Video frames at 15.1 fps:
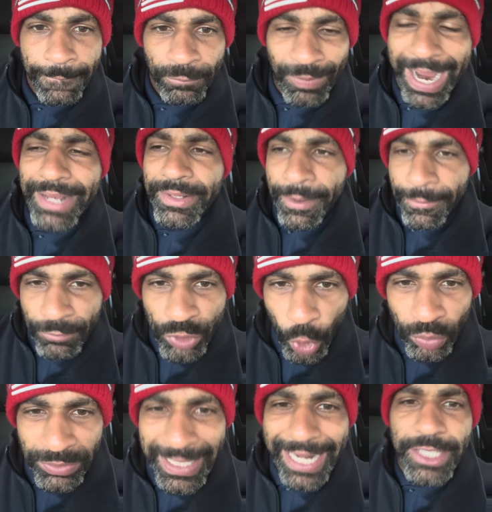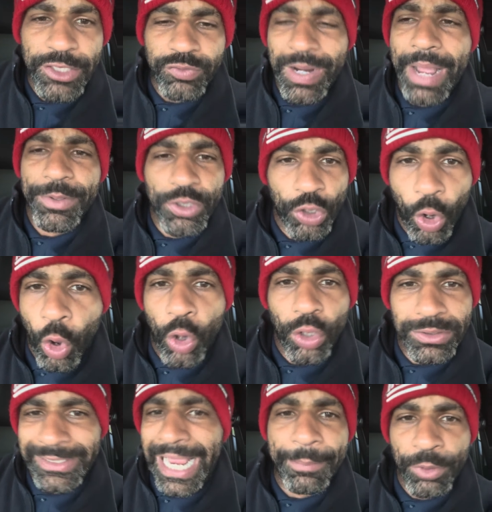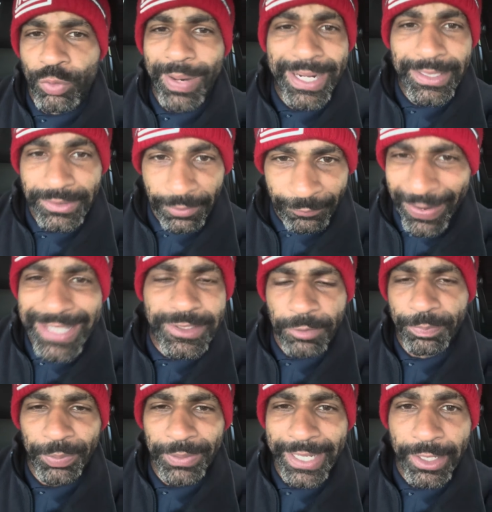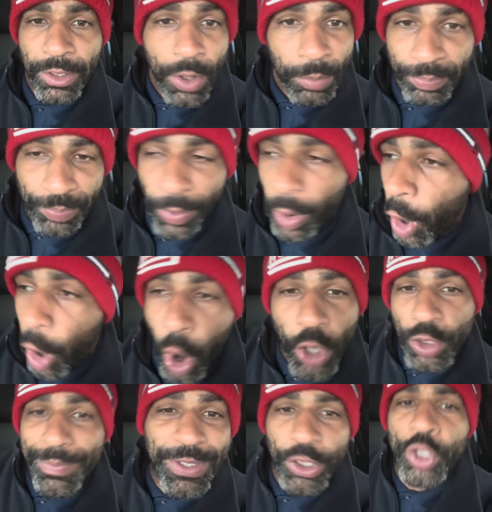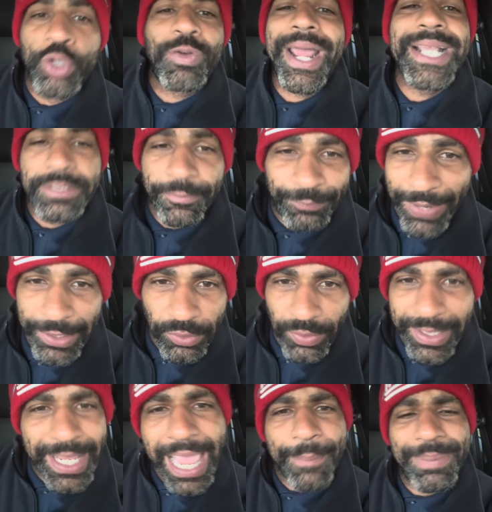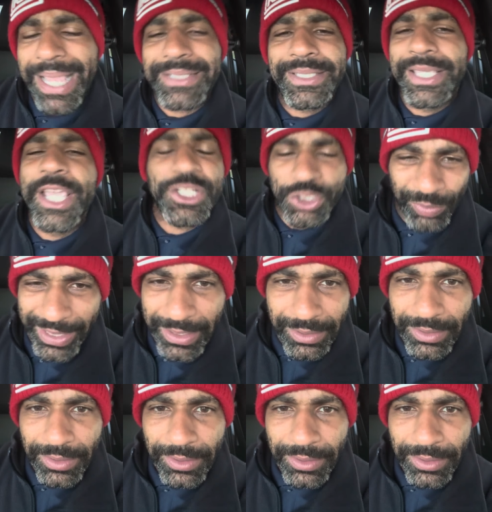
Right? So Dennis Rodman's an all-time great defensive player, arguably the greatest defender in NBA's history.